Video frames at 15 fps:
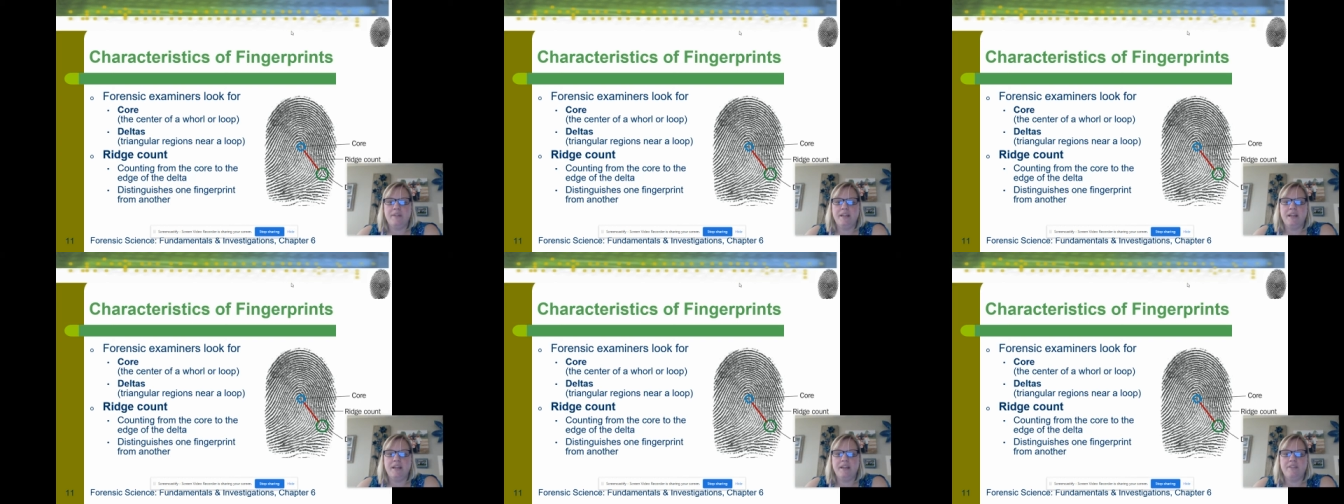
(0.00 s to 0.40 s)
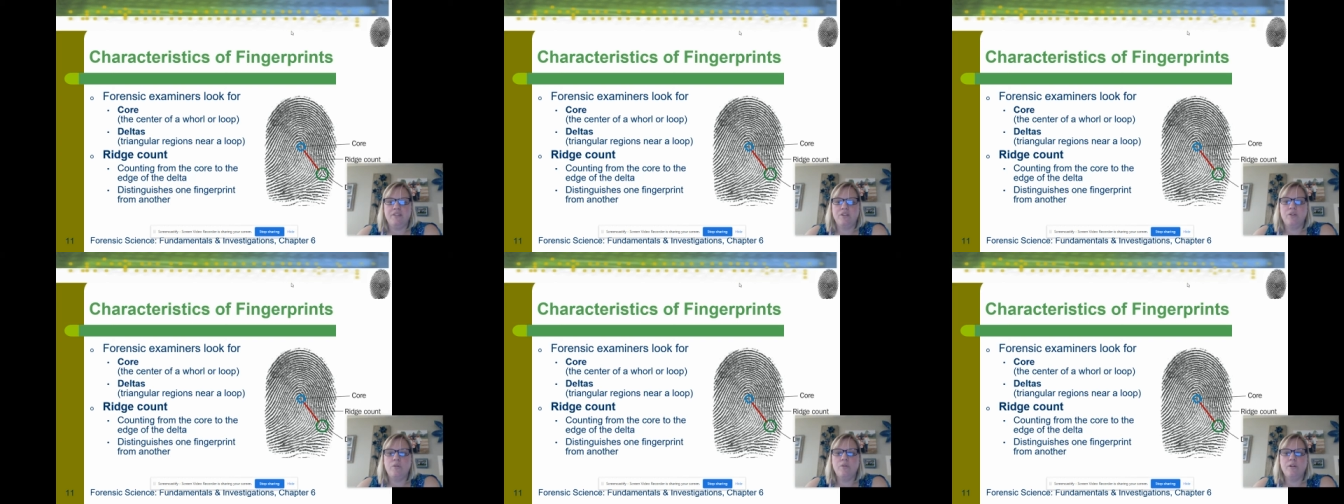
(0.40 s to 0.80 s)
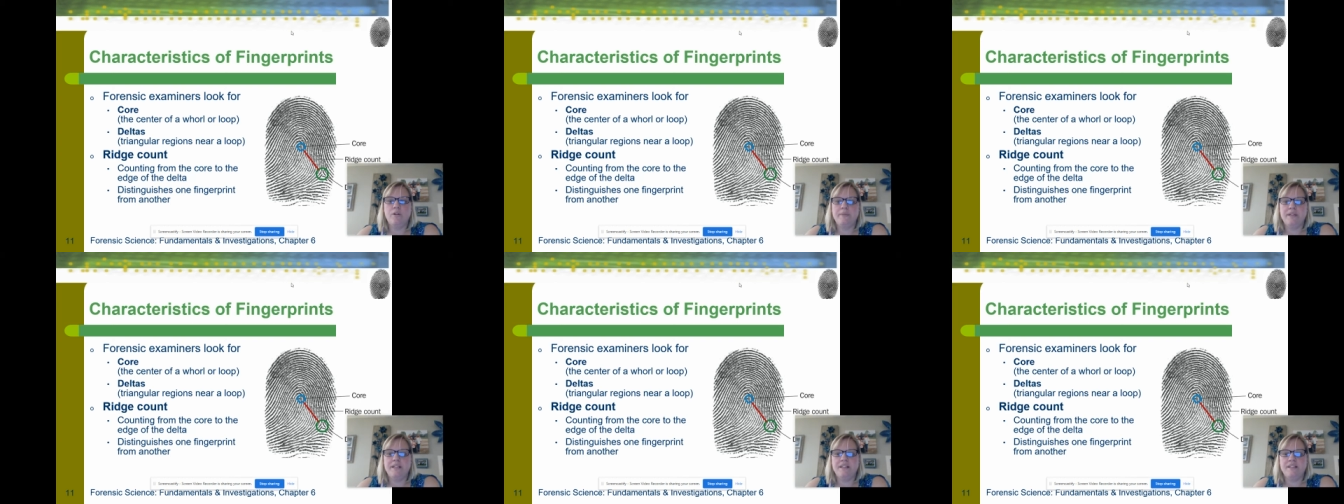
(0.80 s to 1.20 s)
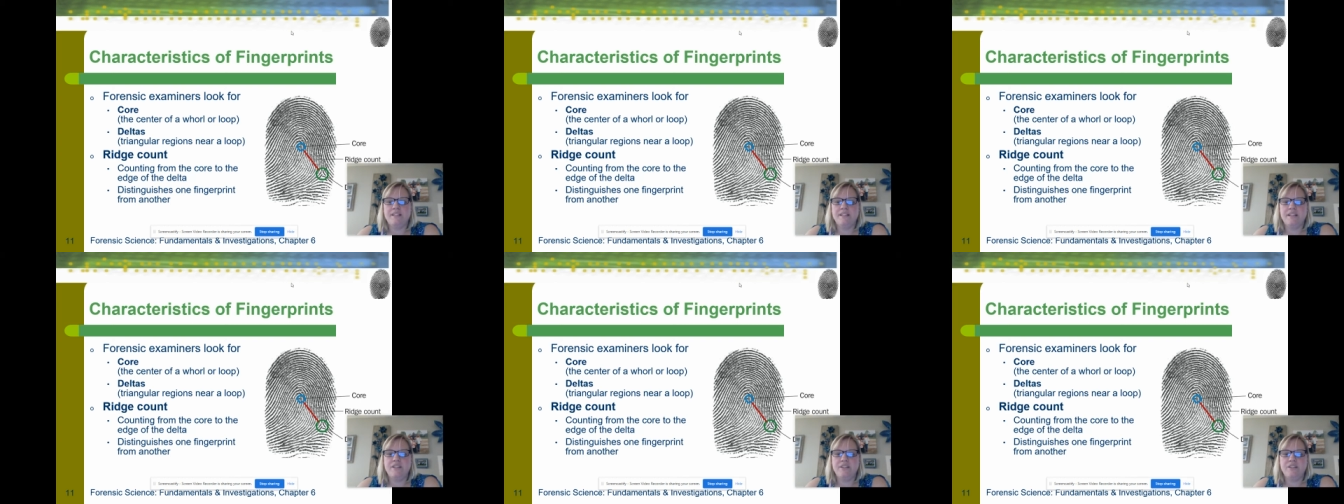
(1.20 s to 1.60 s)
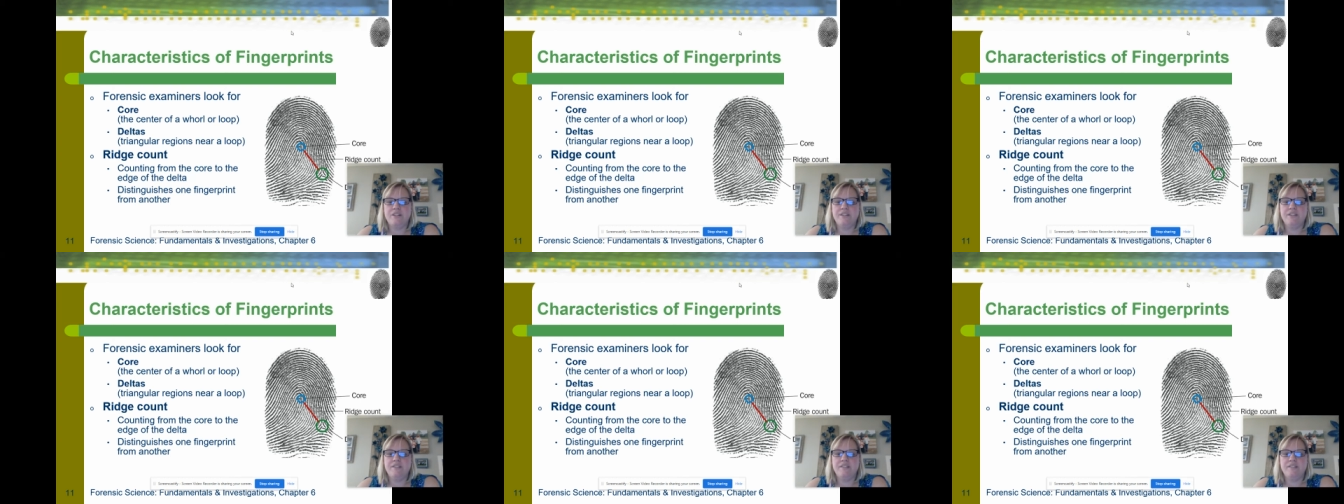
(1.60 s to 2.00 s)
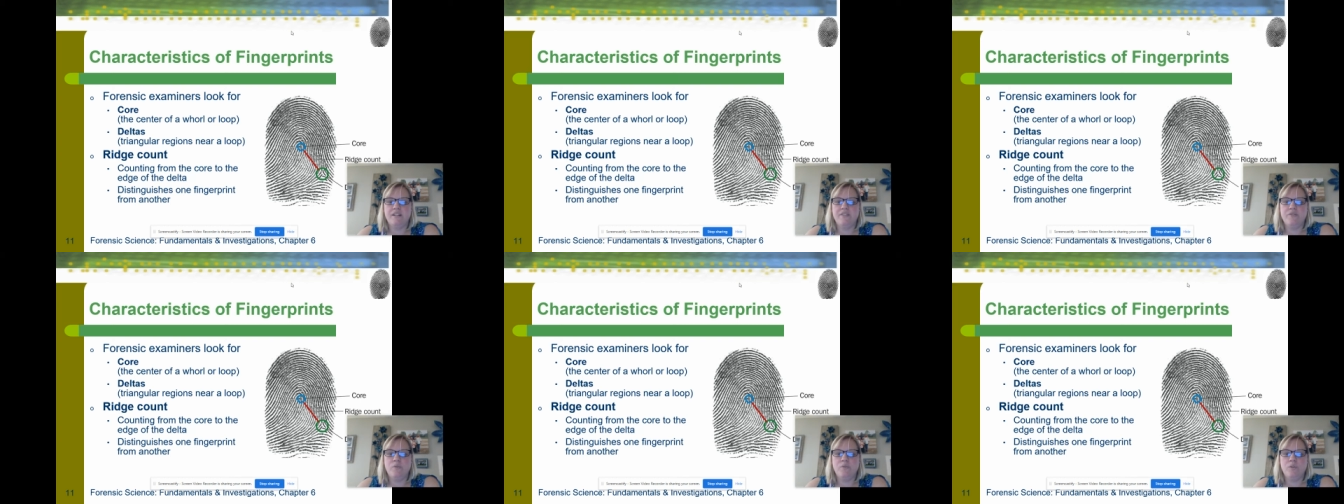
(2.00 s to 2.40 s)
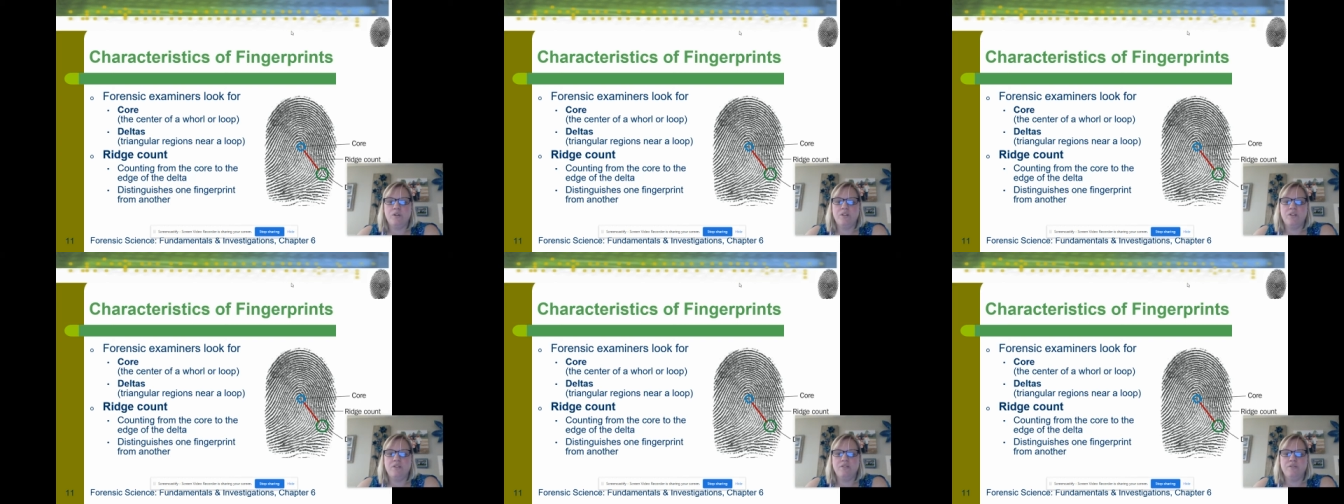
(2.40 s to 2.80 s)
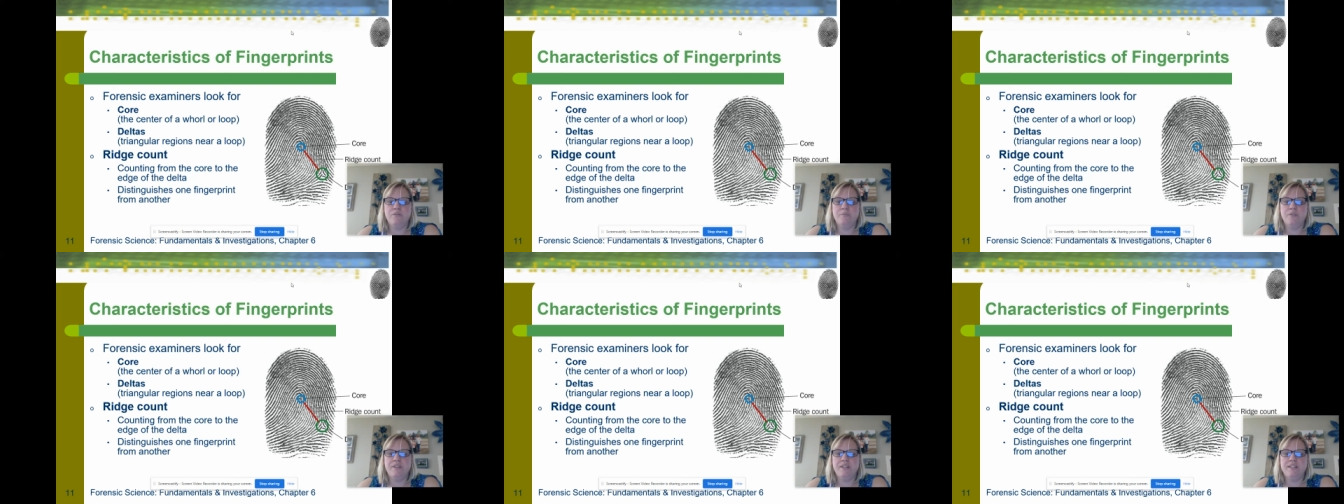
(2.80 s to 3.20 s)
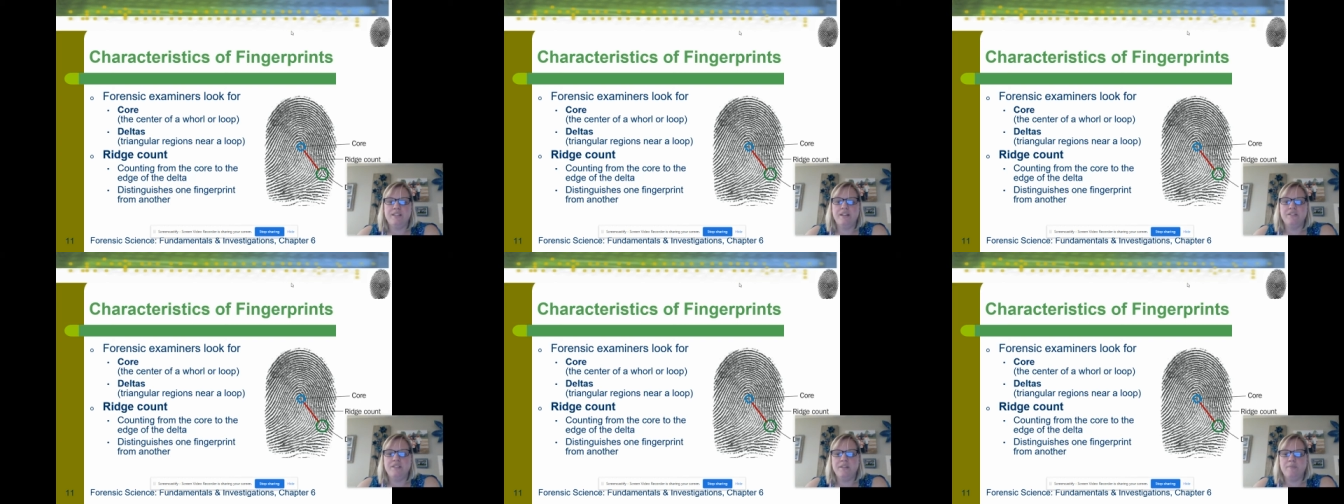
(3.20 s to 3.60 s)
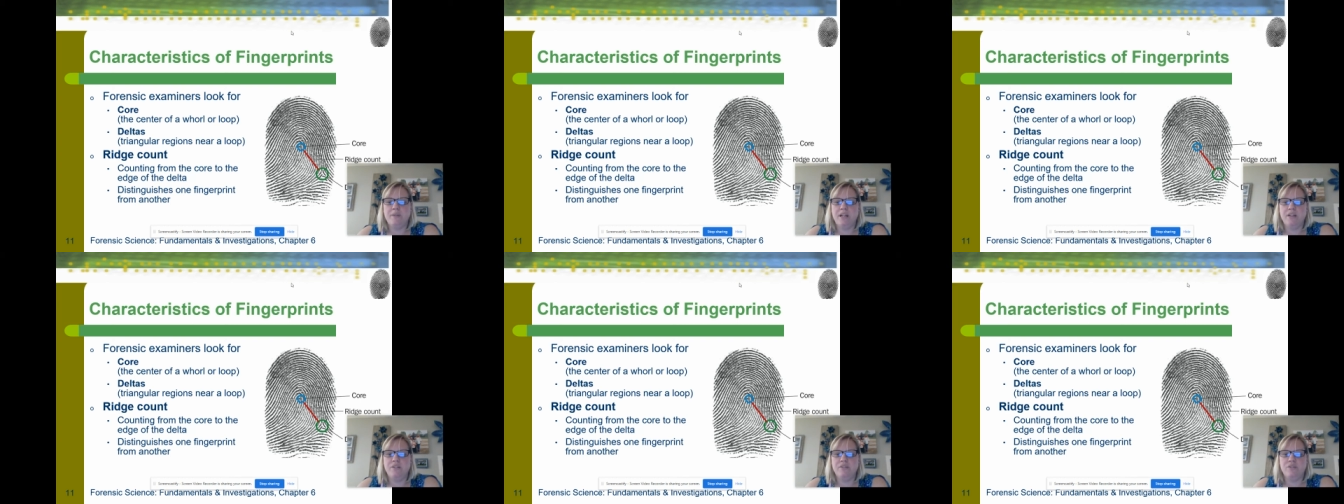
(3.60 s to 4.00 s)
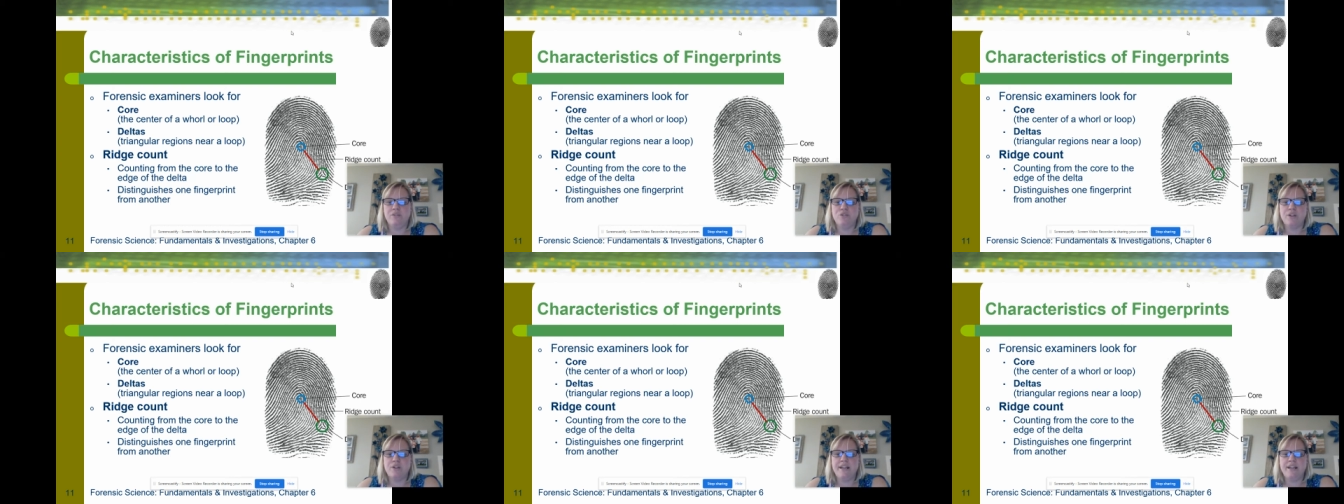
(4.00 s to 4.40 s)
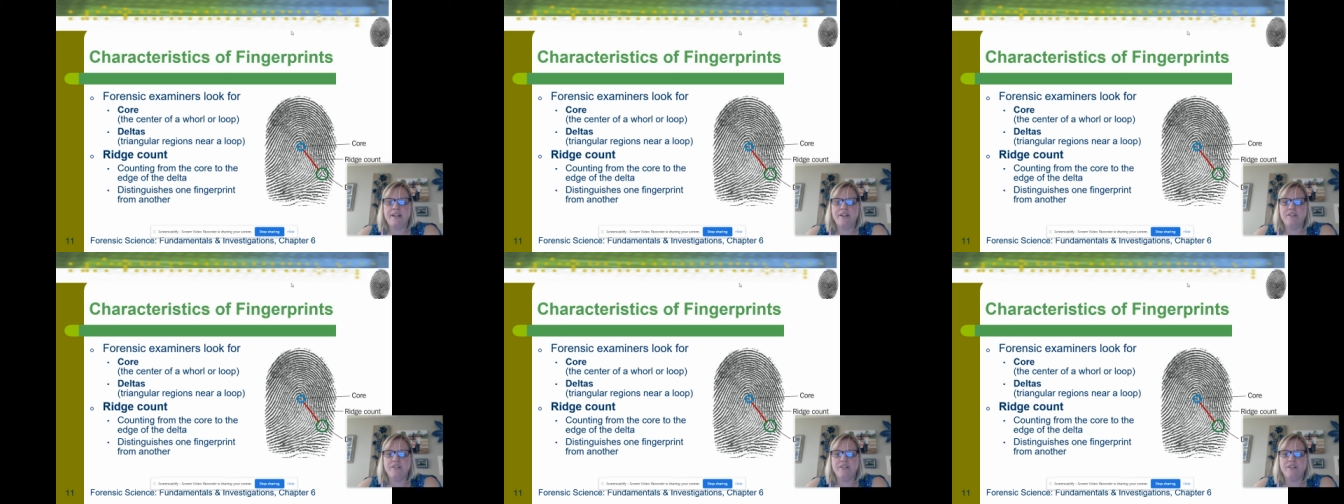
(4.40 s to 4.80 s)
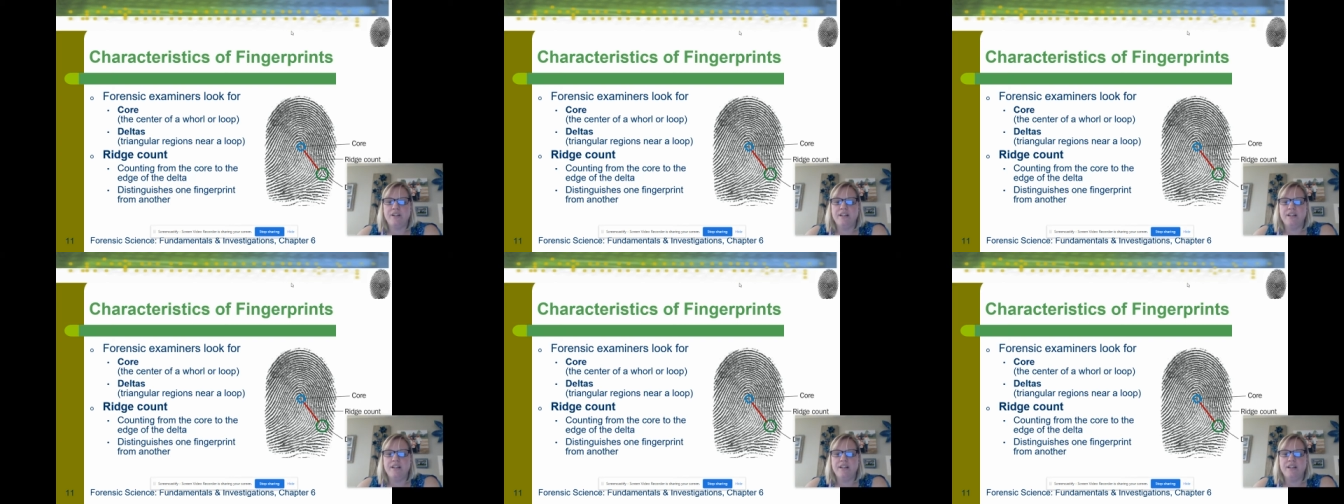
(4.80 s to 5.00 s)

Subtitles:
and the core being the center of a whirl or loop, the delta being a little triangular